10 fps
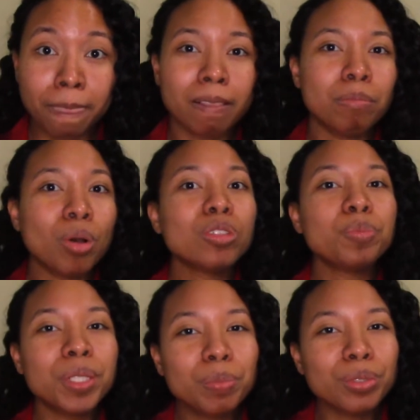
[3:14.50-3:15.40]
Most
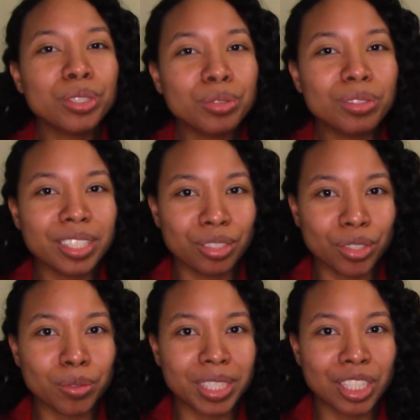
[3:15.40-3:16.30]
people use these
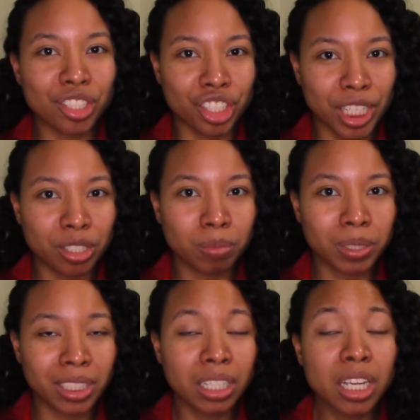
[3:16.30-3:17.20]
terms
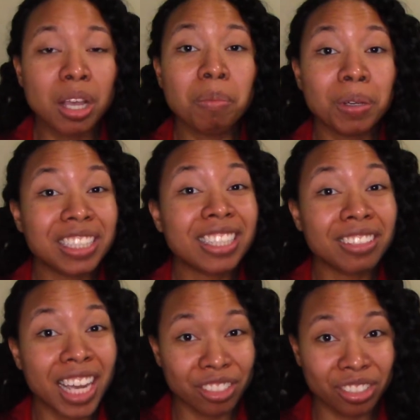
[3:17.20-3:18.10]
interchangeably, but there
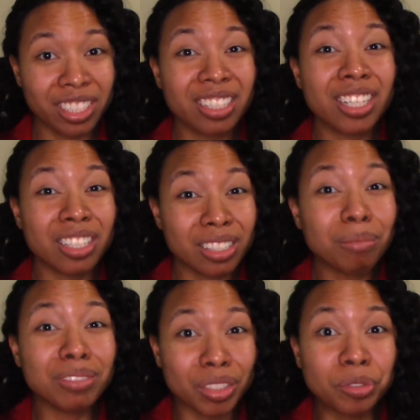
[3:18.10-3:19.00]
are actually some
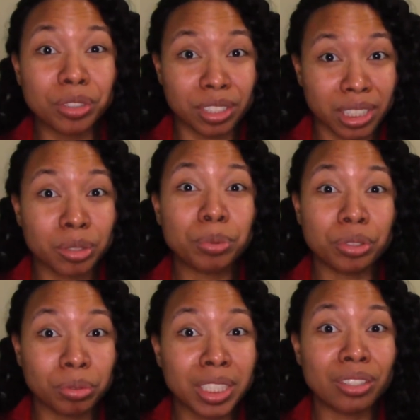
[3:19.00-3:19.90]
differences
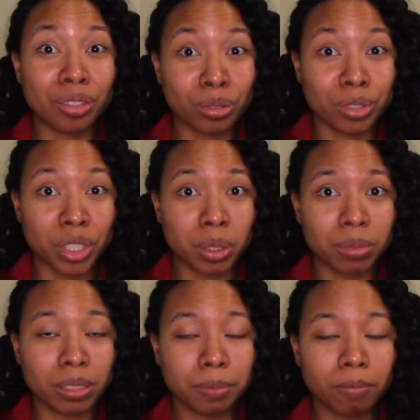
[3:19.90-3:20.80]
between those terms.
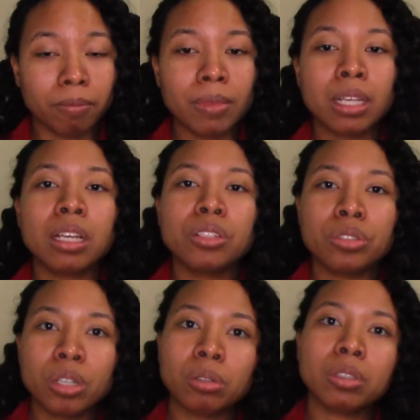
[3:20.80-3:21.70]

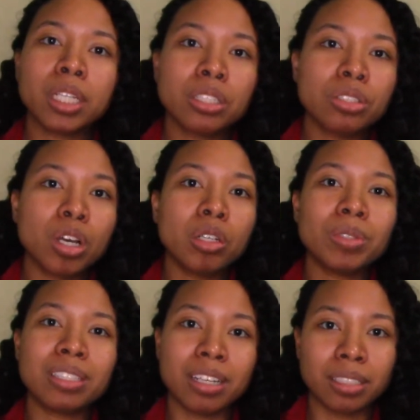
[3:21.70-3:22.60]
So let's start with
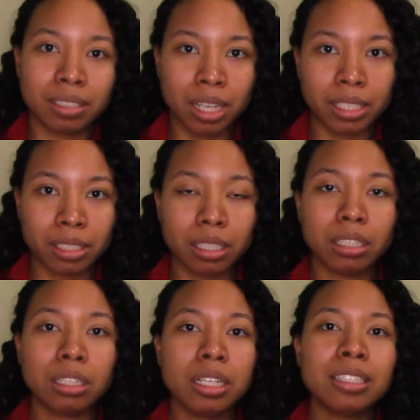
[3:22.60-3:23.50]
sanitizing.
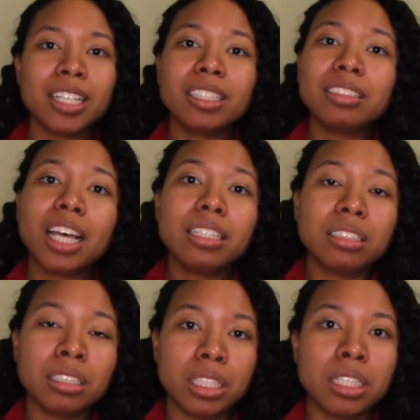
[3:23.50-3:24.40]

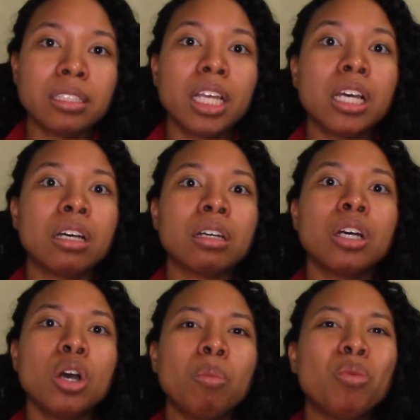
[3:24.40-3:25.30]
Sanitizing is a
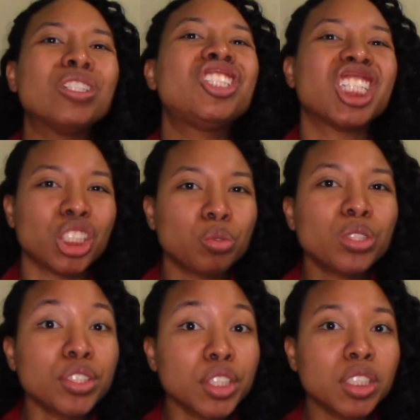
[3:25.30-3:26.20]
more general
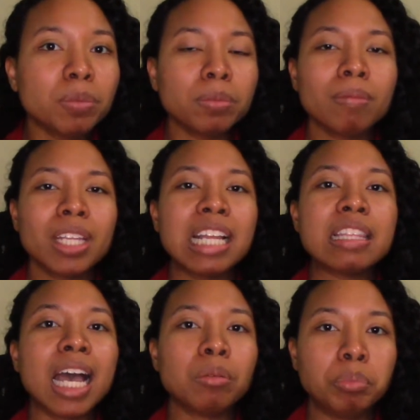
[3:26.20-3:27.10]
term, and
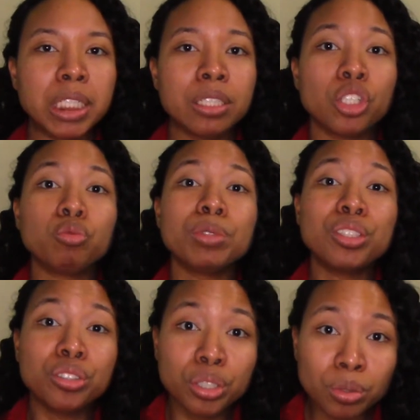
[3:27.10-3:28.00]
that means
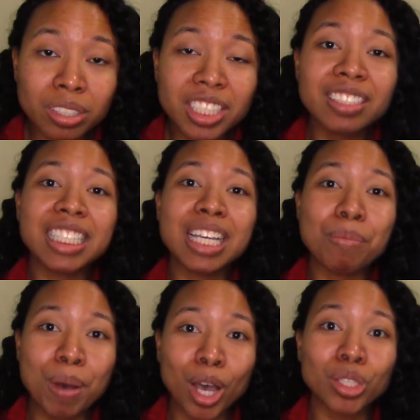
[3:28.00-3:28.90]
reducing the
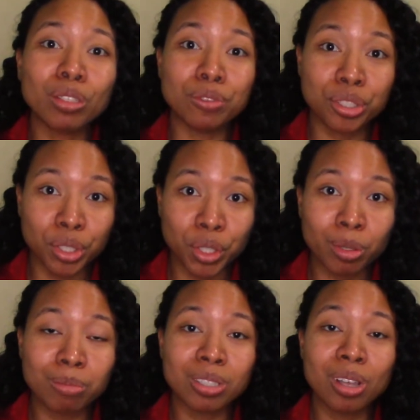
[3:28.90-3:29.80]
amount of
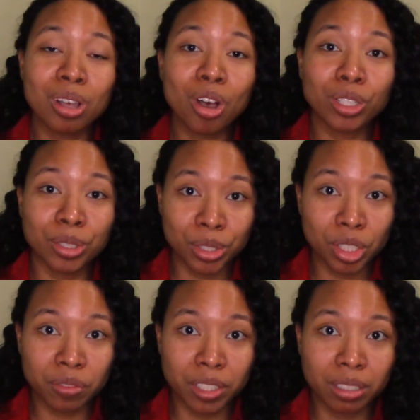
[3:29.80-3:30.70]
germs on the
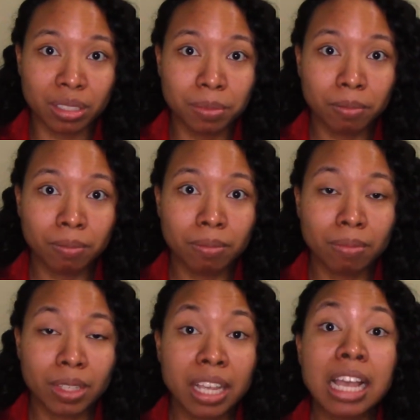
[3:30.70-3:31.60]
surface.
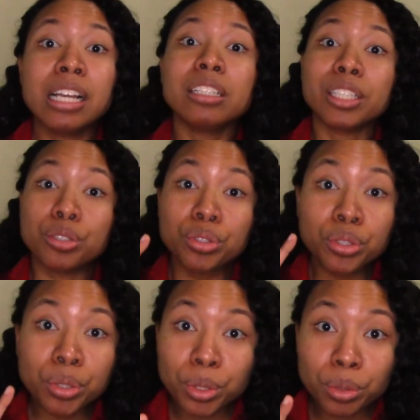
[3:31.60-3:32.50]
There's
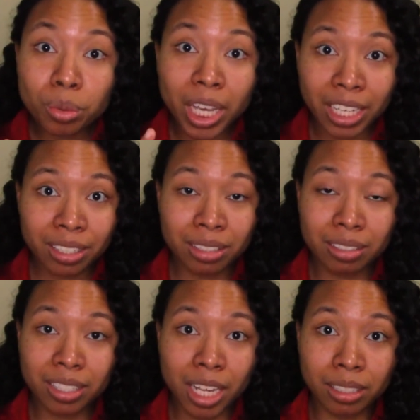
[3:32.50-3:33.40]
two ways to
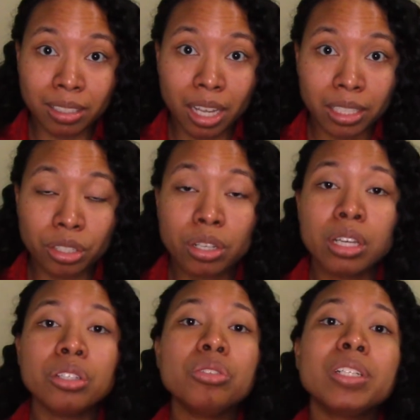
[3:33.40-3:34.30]
sanitize.
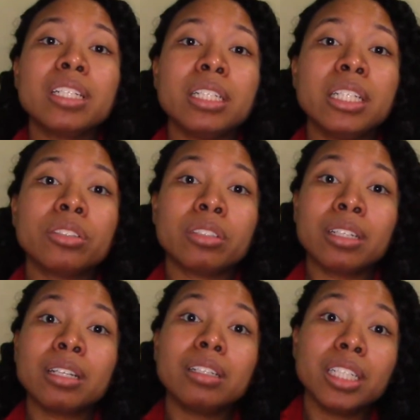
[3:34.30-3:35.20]
You can either
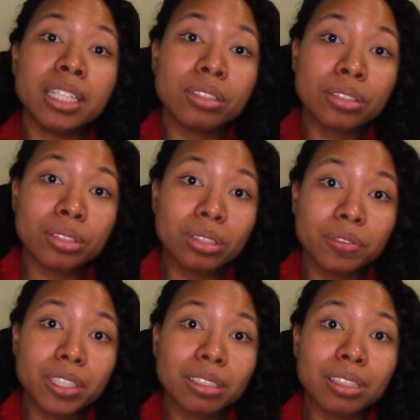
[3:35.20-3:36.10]
clean the
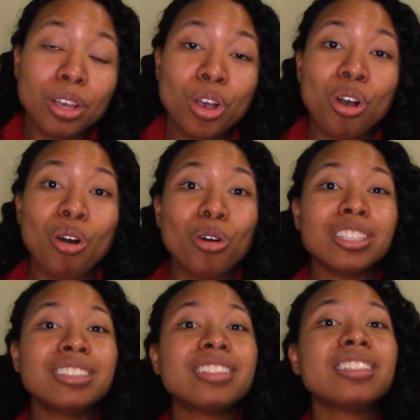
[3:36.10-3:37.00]
surface or
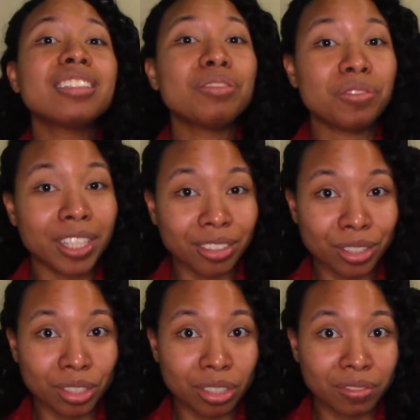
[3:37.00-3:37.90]
disinfect the
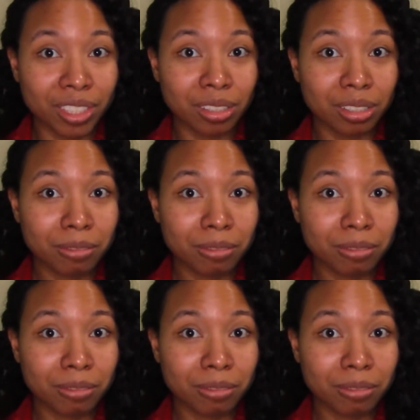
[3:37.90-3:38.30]
surface.